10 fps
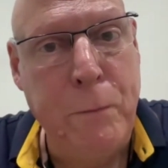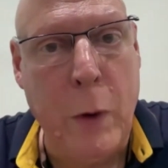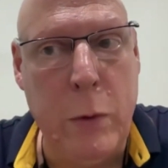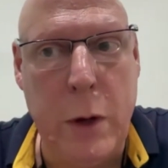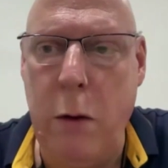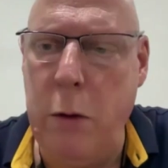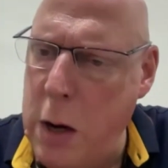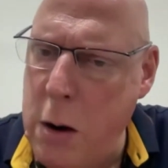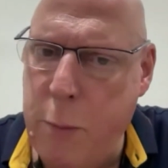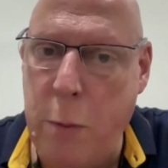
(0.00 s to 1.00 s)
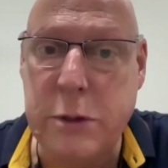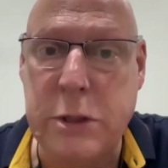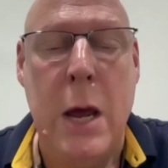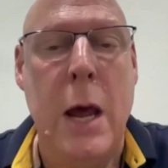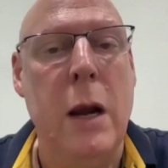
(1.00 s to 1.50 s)
Okay, no problems.
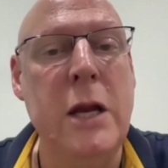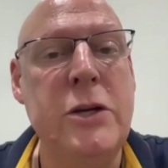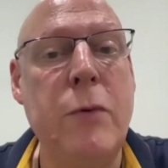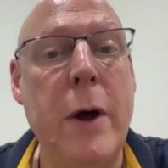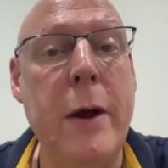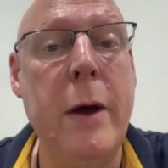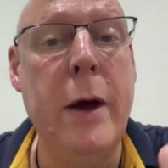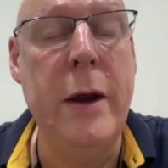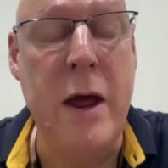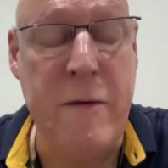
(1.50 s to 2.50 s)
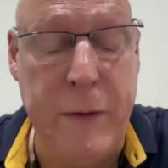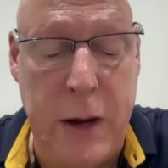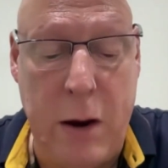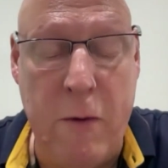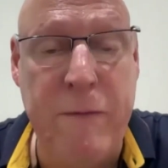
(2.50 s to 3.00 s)
Let's run an
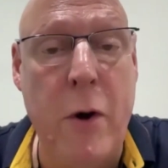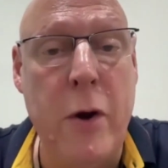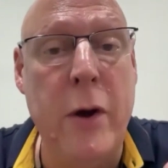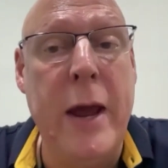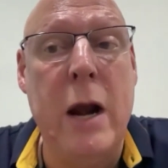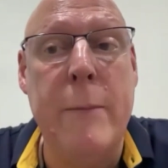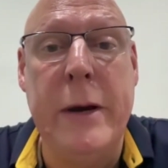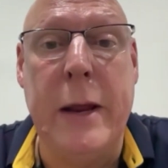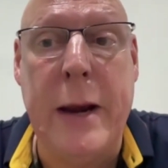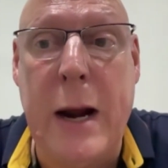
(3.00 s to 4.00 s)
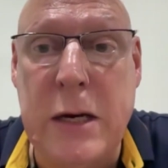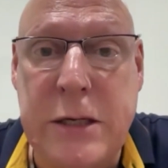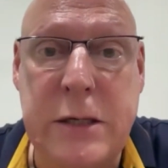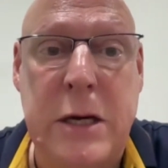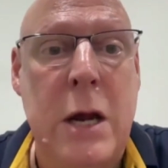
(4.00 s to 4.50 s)
FEA or finite element
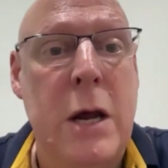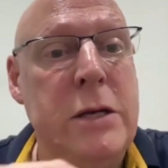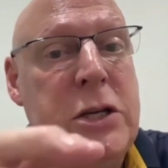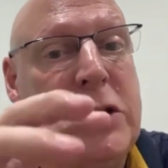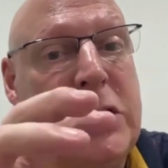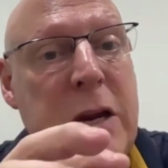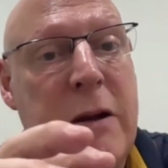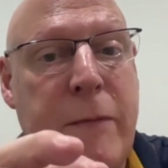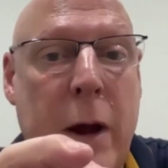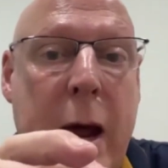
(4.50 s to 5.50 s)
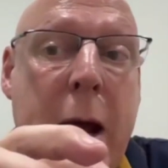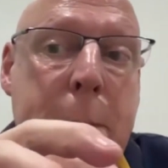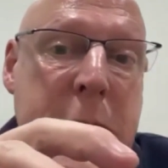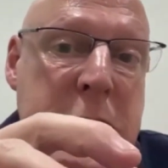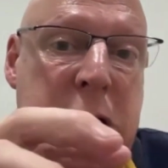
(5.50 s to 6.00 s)
analysis to see if a
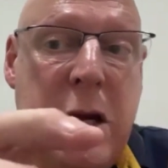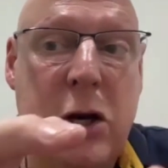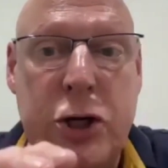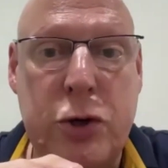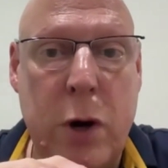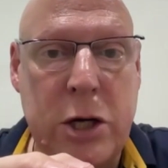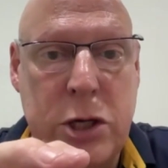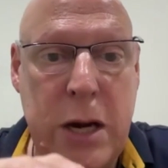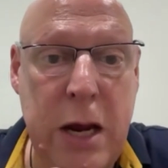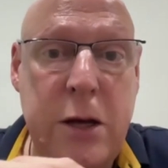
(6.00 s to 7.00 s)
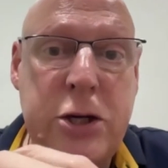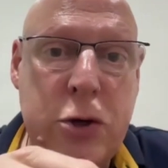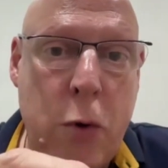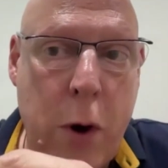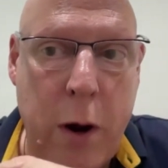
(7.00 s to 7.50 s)
particular structure is
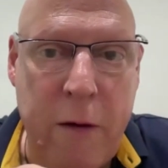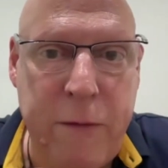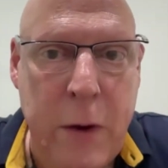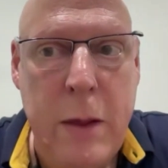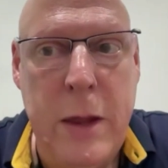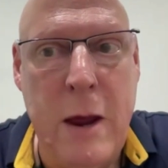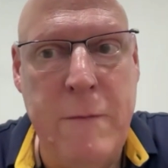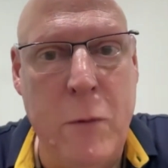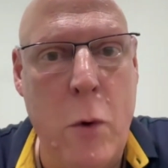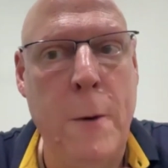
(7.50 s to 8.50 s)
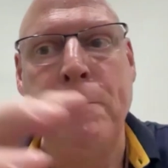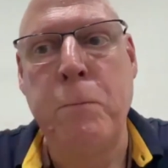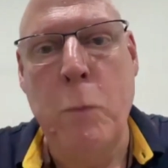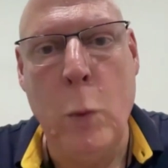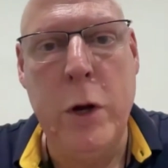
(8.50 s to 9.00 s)
strong enough. Therefore,
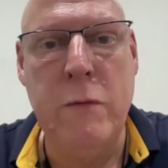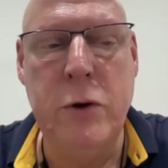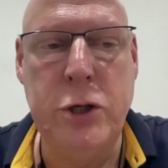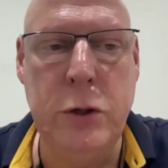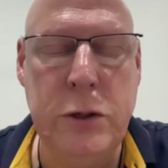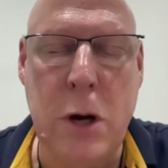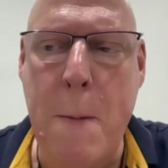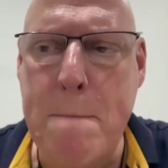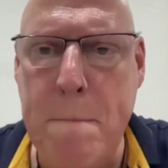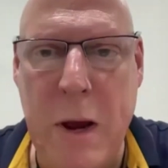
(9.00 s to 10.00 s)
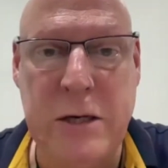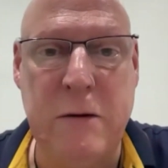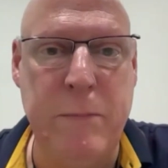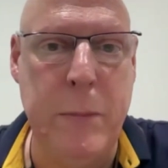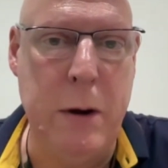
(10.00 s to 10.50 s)
we can reduce a
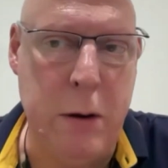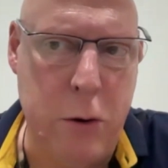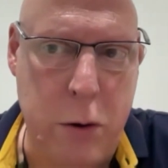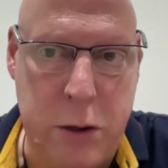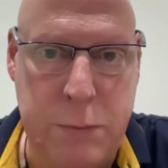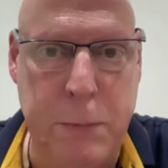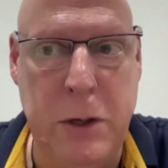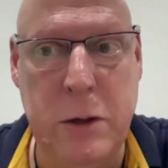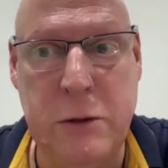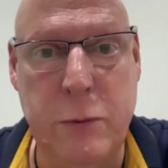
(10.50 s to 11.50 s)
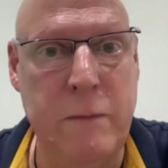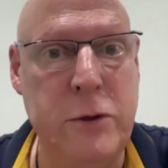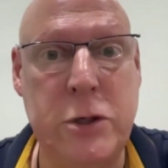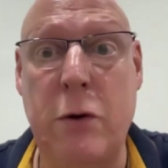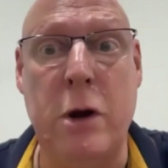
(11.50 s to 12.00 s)
massive amount of cost because we've
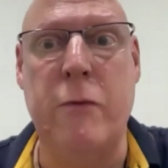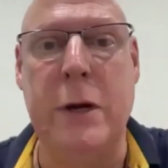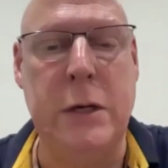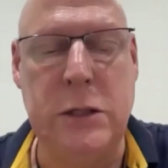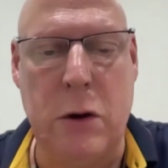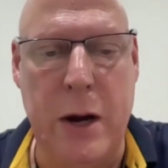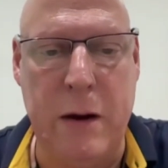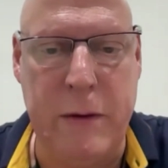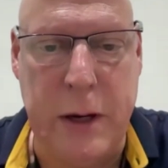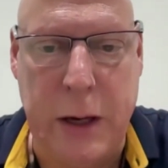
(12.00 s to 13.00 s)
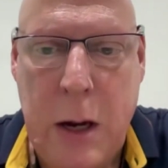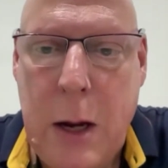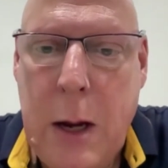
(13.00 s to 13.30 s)
totally redesigned everything.